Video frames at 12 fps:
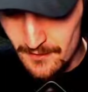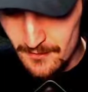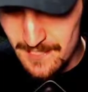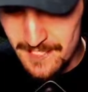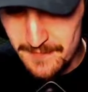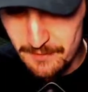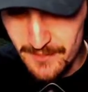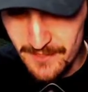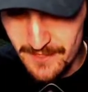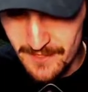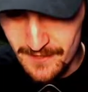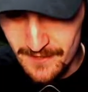We had to put
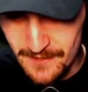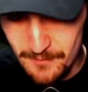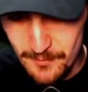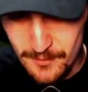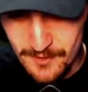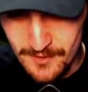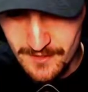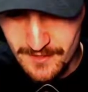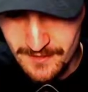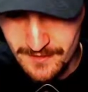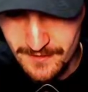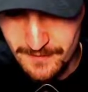our poor